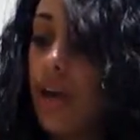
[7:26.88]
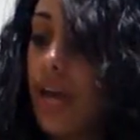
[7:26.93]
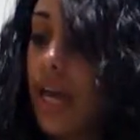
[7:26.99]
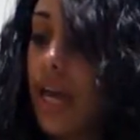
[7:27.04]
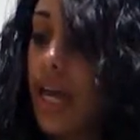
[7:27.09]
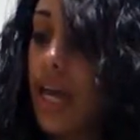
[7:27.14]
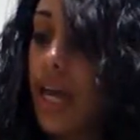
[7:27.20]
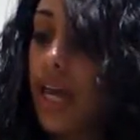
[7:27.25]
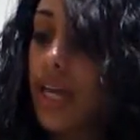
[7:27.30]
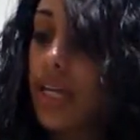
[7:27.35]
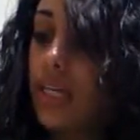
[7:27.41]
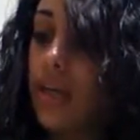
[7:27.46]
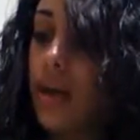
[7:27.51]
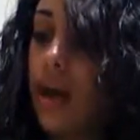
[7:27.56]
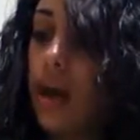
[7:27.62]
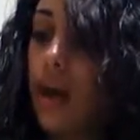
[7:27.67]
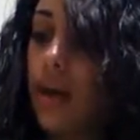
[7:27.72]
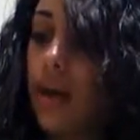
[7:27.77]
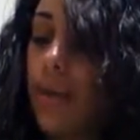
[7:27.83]
And
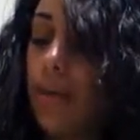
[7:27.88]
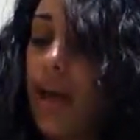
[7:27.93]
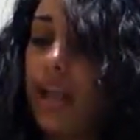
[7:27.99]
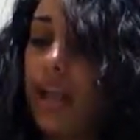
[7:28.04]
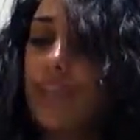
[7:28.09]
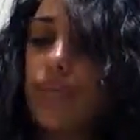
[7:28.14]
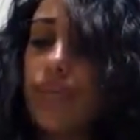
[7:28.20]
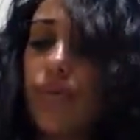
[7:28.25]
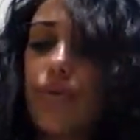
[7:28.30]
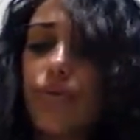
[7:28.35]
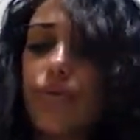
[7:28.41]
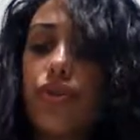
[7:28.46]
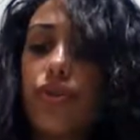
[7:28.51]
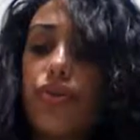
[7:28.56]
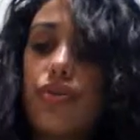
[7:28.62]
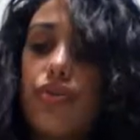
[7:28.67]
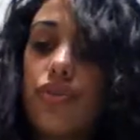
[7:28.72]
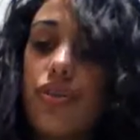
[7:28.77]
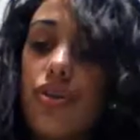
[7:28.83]
I don't
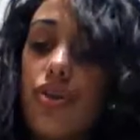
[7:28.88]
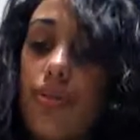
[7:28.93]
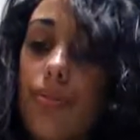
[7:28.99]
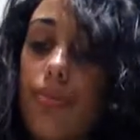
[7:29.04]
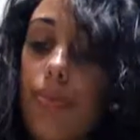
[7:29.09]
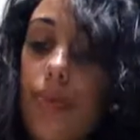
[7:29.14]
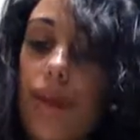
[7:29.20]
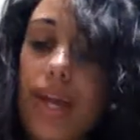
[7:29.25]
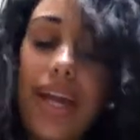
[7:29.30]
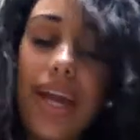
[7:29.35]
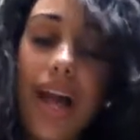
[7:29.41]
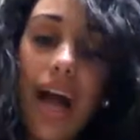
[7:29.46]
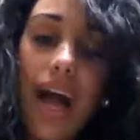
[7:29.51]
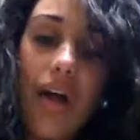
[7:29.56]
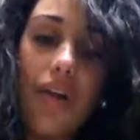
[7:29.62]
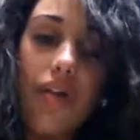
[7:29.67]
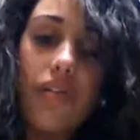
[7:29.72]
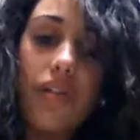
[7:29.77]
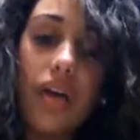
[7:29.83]
usually break
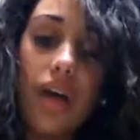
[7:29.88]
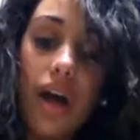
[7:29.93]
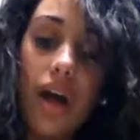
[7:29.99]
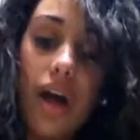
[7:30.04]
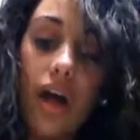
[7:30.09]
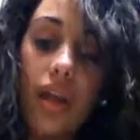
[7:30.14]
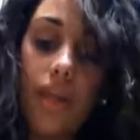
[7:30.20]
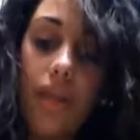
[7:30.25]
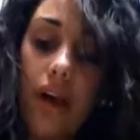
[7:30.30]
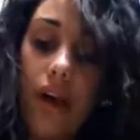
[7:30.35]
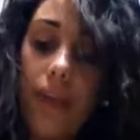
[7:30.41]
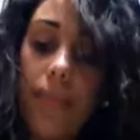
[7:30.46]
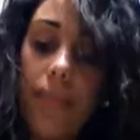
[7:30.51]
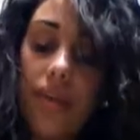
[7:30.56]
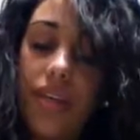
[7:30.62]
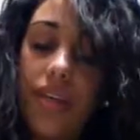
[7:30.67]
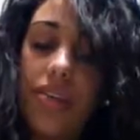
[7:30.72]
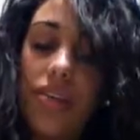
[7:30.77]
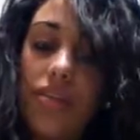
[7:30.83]
out a lot,
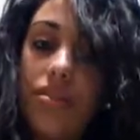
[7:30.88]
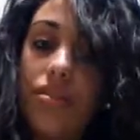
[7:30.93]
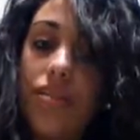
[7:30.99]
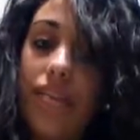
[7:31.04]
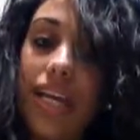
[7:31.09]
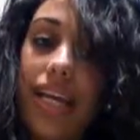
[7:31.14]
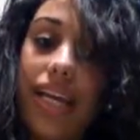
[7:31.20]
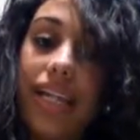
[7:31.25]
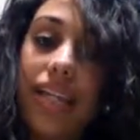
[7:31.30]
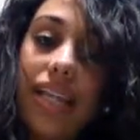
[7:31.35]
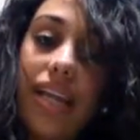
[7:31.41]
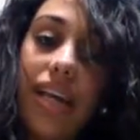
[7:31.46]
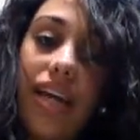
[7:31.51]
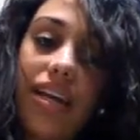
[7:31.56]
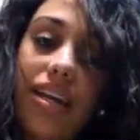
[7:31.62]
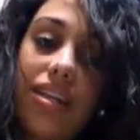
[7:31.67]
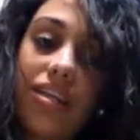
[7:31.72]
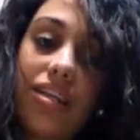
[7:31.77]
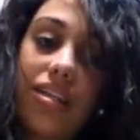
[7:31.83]
but lately, I
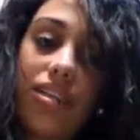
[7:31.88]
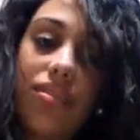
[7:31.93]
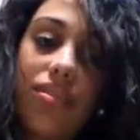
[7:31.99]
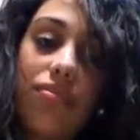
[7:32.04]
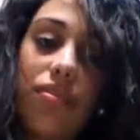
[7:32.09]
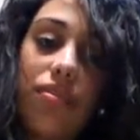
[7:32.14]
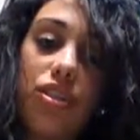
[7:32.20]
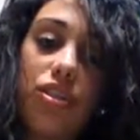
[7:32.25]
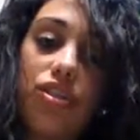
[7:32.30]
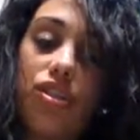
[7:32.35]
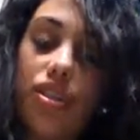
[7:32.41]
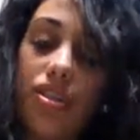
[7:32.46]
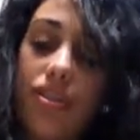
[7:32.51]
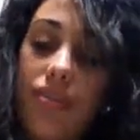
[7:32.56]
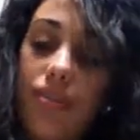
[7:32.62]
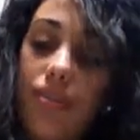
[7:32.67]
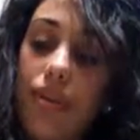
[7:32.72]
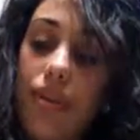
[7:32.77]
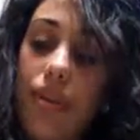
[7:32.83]
guess because of my stress,
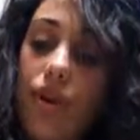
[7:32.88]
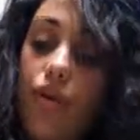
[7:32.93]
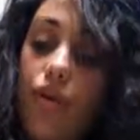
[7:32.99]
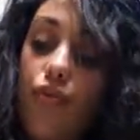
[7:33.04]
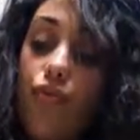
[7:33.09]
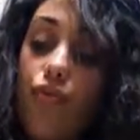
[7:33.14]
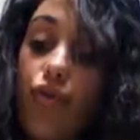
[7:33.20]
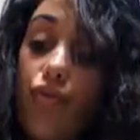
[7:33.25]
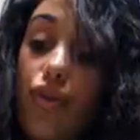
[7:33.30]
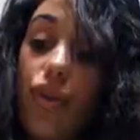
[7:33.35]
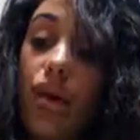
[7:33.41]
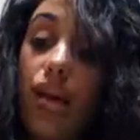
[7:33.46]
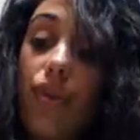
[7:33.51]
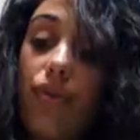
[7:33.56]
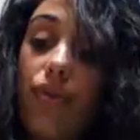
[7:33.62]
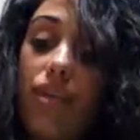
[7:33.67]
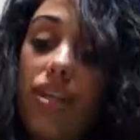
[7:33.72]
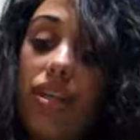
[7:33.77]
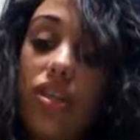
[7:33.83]
I've been
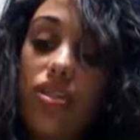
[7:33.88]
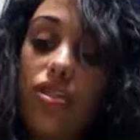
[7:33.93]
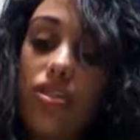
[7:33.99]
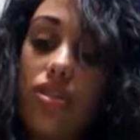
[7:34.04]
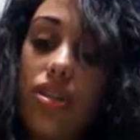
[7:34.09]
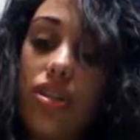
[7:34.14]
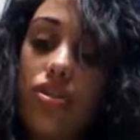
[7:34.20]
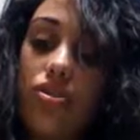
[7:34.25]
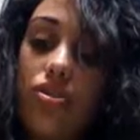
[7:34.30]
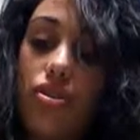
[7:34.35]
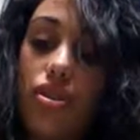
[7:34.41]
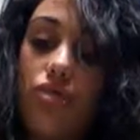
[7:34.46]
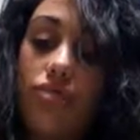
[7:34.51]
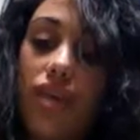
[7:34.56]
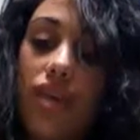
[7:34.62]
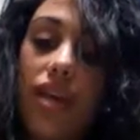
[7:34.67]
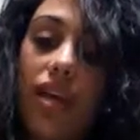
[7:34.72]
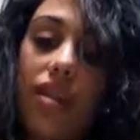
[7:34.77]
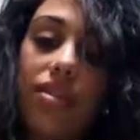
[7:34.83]
really stressed. Trust
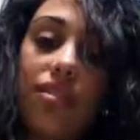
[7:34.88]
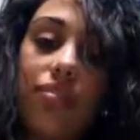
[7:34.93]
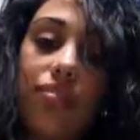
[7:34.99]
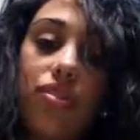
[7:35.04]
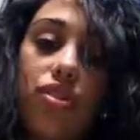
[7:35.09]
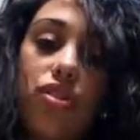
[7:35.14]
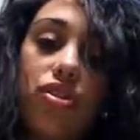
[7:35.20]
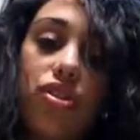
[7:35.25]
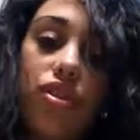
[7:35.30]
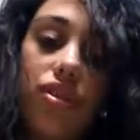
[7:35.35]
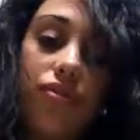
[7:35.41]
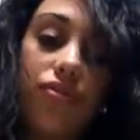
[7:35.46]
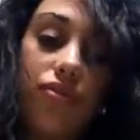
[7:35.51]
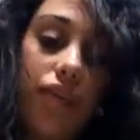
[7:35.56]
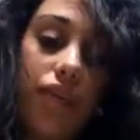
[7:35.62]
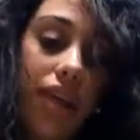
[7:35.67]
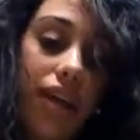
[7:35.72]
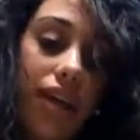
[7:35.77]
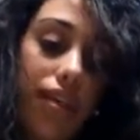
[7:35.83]
me guys, I've been stressed
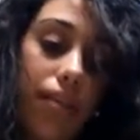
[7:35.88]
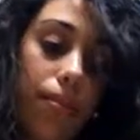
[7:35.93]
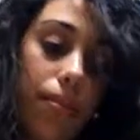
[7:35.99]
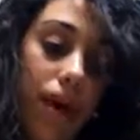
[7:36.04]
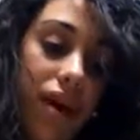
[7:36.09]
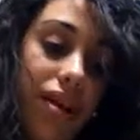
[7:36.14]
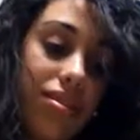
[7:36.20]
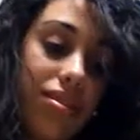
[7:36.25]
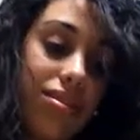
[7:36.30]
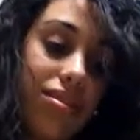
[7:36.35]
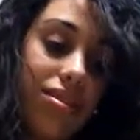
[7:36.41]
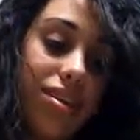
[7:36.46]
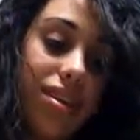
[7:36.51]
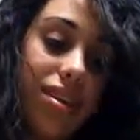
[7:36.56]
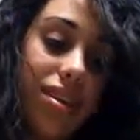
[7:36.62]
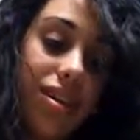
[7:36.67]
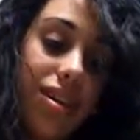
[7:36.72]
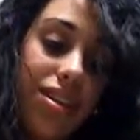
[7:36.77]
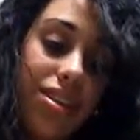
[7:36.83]
for like the past
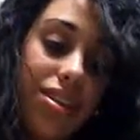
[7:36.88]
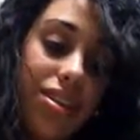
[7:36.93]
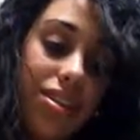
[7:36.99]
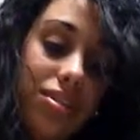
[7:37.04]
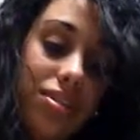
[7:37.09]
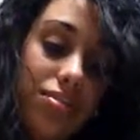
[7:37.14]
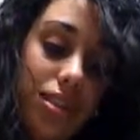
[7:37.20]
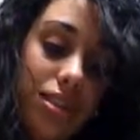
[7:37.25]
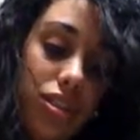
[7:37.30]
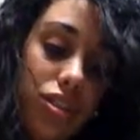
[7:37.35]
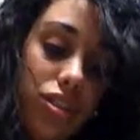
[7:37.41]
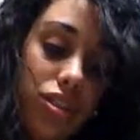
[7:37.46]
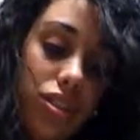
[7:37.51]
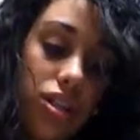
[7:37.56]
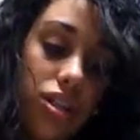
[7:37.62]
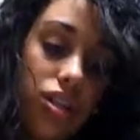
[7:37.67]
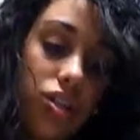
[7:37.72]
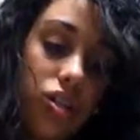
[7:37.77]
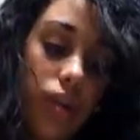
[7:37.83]

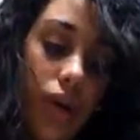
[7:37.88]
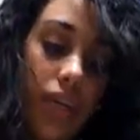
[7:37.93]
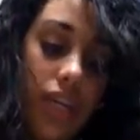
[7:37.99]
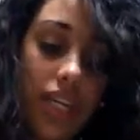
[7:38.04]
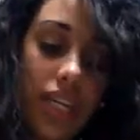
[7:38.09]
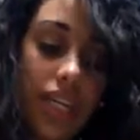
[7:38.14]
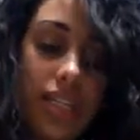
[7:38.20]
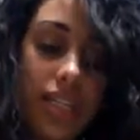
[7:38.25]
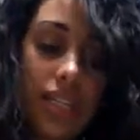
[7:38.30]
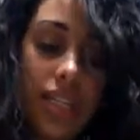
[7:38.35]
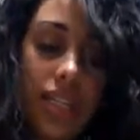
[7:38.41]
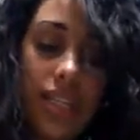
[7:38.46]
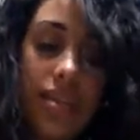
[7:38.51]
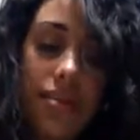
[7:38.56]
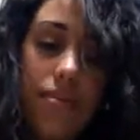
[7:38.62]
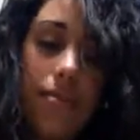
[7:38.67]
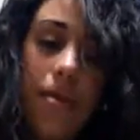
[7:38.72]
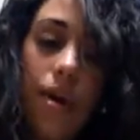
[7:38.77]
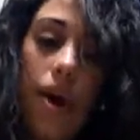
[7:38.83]
semester, so I needed to get
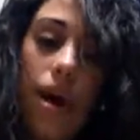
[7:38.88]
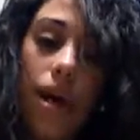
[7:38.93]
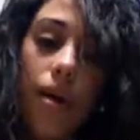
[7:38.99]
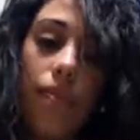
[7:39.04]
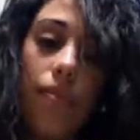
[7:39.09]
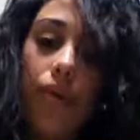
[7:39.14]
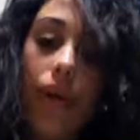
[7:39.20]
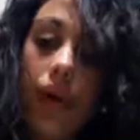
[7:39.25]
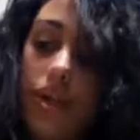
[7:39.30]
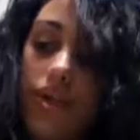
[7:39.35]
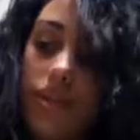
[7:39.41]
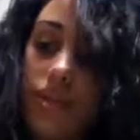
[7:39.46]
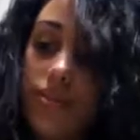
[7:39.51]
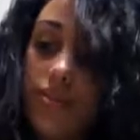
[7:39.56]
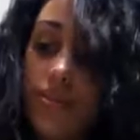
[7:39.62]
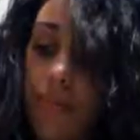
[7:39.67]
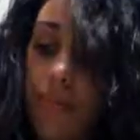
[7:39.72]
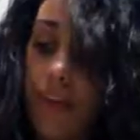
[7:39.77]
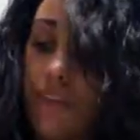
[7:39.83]
some products
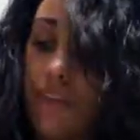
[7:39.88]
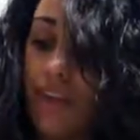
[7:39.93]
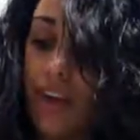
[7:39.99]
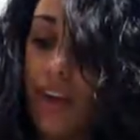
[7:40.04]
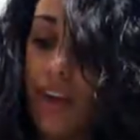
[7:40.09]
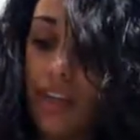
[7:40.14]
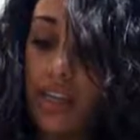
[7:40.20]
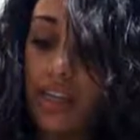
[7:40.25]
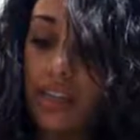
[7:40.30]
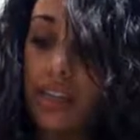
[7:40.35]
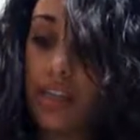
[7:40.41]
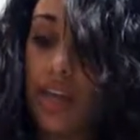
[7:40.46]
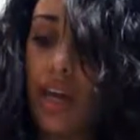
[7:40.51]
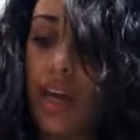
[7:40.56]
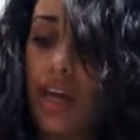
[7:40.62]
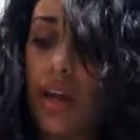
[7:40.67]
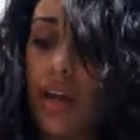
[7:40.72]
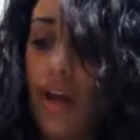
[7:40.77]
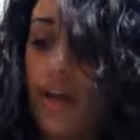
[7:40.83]
for my face,
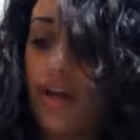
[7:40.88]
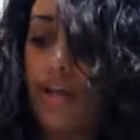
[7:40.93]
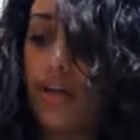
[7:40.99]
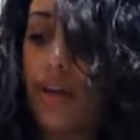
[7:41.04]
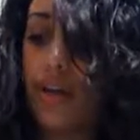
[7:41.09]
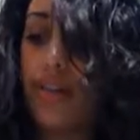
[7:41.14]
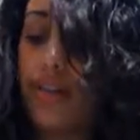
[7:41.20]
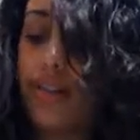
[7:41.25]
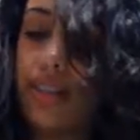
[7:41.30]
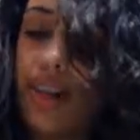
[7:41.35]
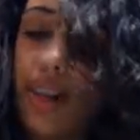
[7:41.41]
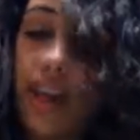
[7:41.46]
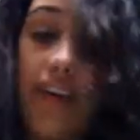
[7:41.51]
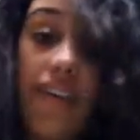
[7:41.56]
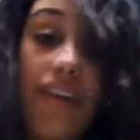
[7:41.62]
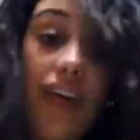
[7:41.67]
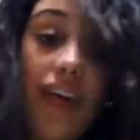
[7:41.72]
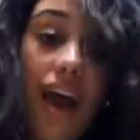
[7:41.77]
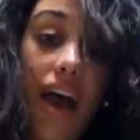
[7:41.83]
and products that I
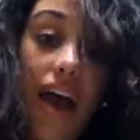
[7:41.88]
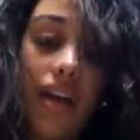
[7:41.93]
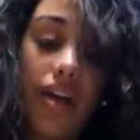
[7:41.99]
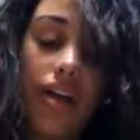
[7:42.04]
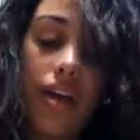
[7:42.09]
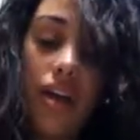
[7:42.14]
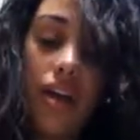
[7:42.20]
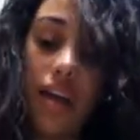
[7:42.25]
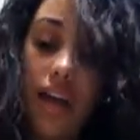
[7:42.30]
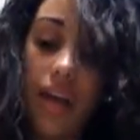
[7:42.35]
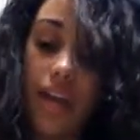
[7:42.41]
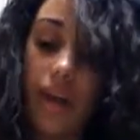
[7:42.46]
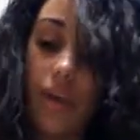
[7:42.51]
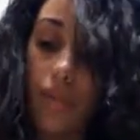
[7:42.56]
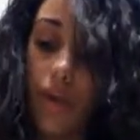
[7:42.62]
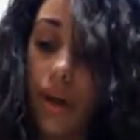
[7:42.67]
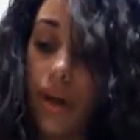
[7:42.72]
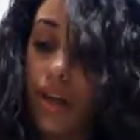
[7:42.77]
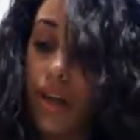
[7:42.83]
haven't had, and I
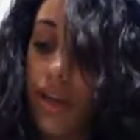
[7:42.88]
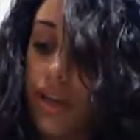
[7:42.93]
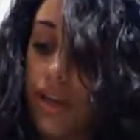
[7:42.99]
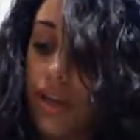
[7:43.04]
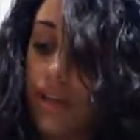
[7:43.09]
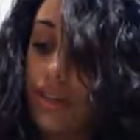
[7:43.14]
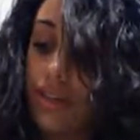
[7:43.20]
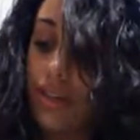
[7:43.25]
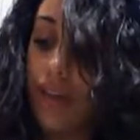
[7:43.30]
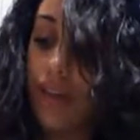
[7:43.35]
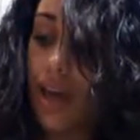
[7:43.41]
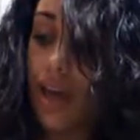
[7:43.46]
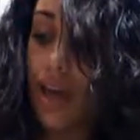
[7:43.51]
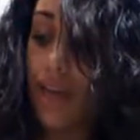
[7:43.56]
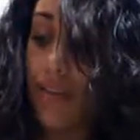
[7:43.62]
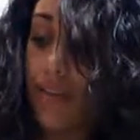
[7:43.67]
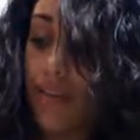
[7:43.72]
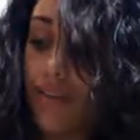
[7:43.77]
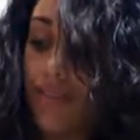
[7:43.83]
wanted to
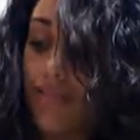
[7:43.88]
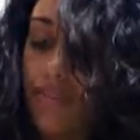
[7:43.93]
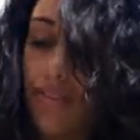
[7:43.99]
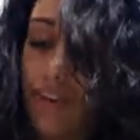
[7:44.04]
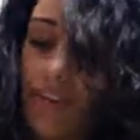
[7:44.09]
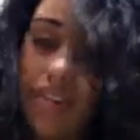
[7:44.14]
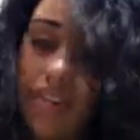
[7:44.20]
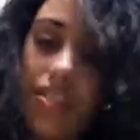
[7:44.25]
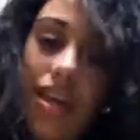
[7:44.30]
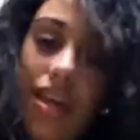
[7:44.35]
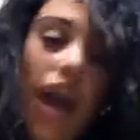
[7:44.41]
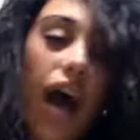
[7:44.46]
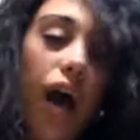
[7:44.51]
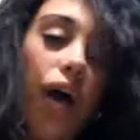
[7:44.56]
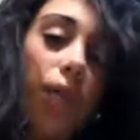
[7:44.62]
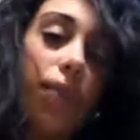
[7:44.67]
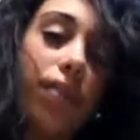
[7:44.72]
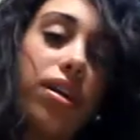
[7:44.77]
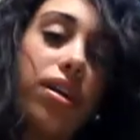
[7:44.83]
help my face
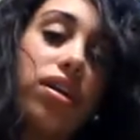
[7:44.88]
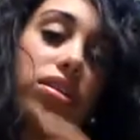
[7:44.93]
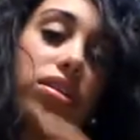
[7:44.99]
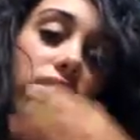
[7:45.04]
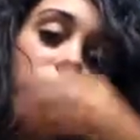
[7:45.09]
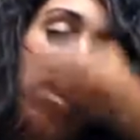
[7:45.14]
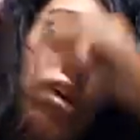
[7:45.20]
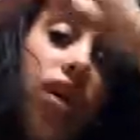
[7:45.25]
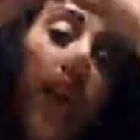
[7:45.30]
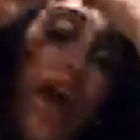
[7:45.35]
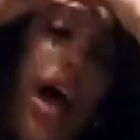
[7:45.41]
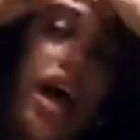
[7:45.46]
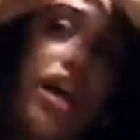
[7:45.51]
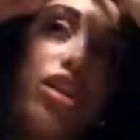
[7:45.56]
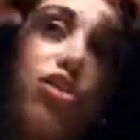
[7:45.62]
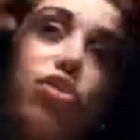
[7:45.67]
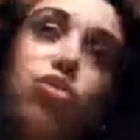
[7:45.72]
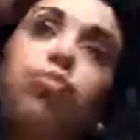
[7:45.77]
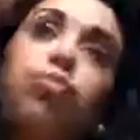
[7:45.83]
out because I
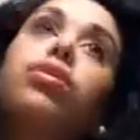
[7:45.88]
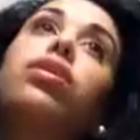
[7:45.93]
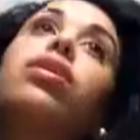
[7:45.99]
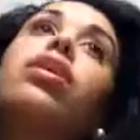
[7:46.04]
do put